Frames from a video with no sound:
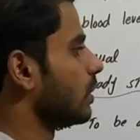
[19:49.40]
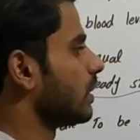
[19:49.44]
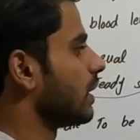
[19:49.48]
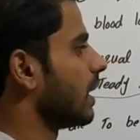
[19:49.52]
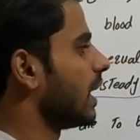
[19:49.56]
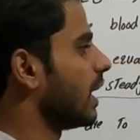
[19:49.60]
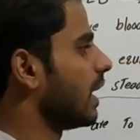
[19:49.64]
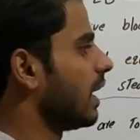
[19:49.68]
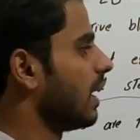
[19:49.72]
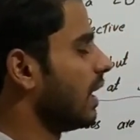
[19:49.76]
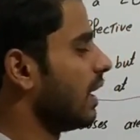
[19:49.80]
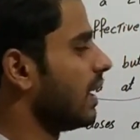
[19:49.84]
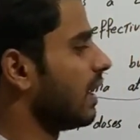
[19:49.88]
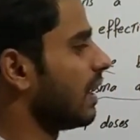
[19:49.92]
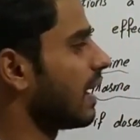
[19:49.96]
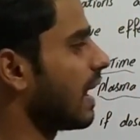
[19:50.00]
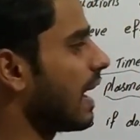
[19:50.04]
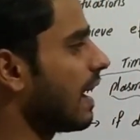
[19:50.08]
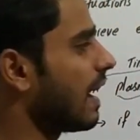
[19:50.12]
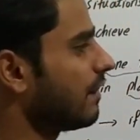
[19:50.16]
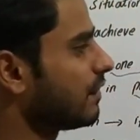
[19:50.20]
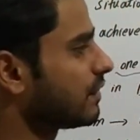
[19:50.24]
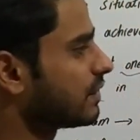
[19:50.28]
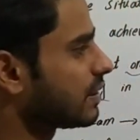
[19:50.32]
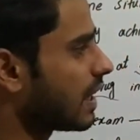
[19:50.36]
the
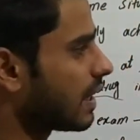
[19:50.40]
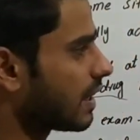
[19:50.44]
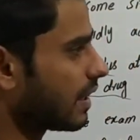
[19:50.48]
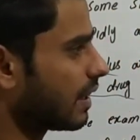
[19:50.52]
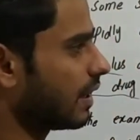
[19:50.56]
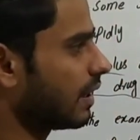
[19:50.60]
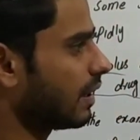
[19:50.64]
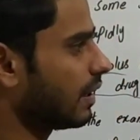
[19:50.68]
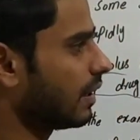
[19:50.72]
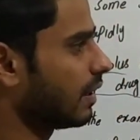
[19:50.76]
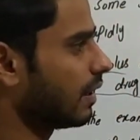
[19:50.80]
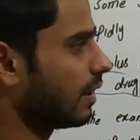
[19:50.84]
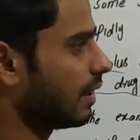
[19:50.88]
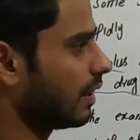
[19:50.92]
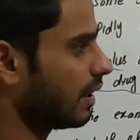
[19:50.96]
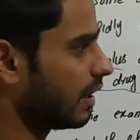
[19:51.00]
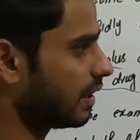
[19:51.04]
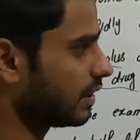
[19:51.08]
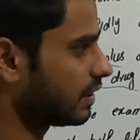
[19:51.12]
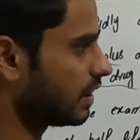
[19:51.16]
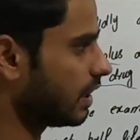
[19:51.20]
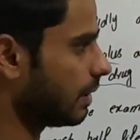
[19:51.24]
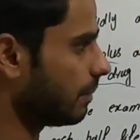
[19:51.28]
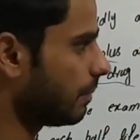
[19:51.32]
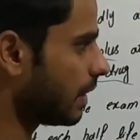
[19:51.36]
life-threatening
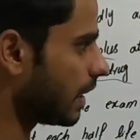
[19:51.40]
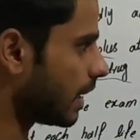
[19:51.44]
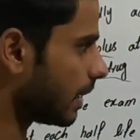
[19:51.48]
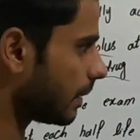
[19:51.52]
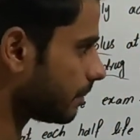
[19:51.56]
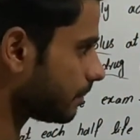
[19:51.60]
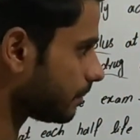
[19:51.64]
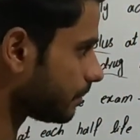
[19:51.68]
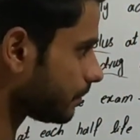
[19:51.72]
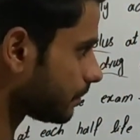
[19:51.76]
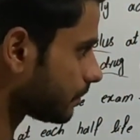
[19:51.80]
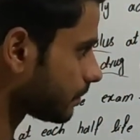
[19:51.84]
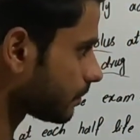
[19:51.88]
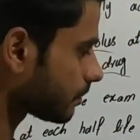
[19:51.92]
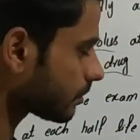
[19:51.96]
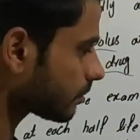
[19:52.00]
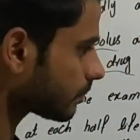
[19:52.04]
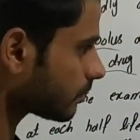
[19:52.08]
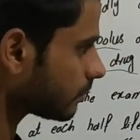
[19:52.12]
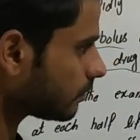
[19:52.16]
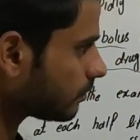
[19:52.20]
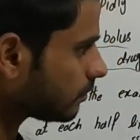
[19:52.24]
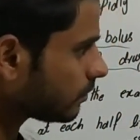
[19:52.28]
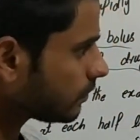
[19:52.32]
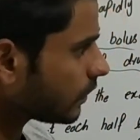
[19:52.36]
arrhythmia.
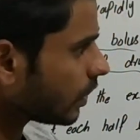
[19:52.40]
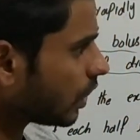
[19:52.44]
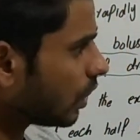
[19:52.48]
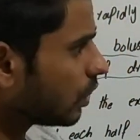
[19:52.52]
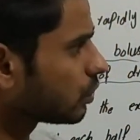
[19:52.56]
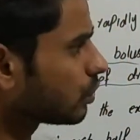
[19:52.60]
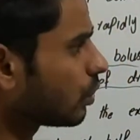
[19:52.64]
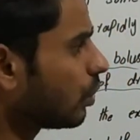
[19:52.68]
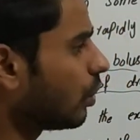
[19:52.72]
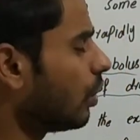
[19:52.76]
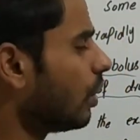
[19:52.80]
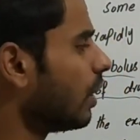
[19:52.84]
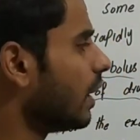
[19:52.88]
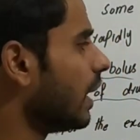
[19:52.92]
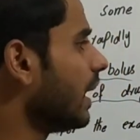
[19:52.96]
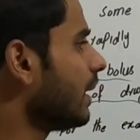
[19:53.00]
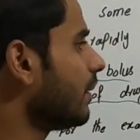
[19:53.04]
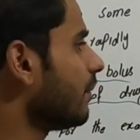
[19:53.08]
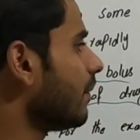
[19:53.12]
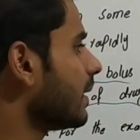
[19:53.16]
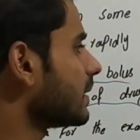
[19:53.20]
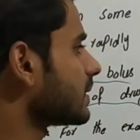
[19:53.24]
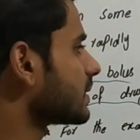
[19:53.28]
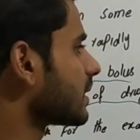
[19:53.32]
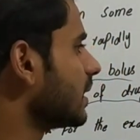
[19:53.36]
So it
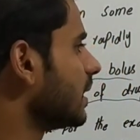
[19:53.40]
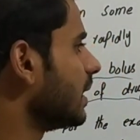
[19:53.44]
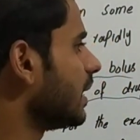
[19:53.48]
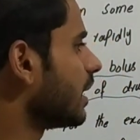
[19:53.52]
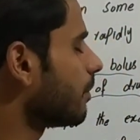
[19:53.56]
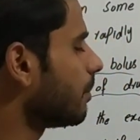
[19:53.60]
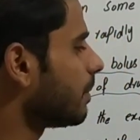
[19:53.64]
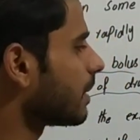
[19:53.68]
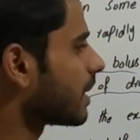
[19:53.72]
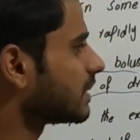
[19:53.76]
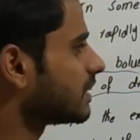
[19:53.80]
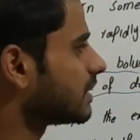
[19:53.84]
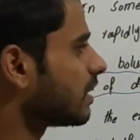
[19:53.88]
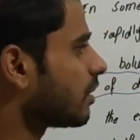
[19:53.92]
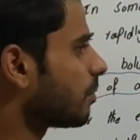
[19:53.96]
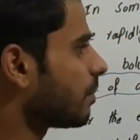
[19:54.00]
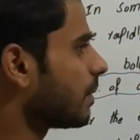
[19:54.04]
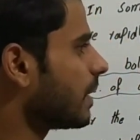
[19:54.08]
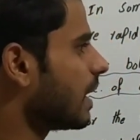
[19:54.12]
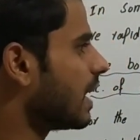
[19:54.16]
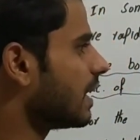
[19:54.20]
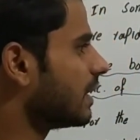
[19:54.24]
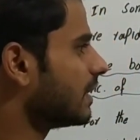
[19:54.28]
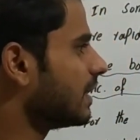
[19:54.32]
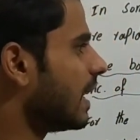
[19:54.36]
was a little bit concept
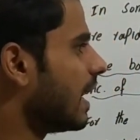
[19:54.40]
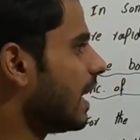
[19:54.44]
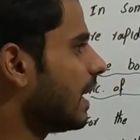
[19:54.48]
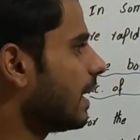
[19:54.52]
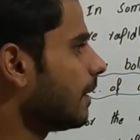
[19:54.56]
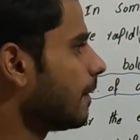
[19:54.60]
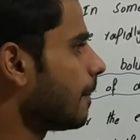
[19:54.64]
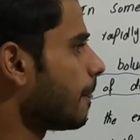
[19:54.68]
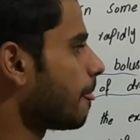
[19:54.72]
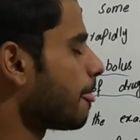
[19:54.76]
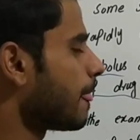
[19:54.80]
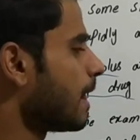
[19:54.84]
behind that.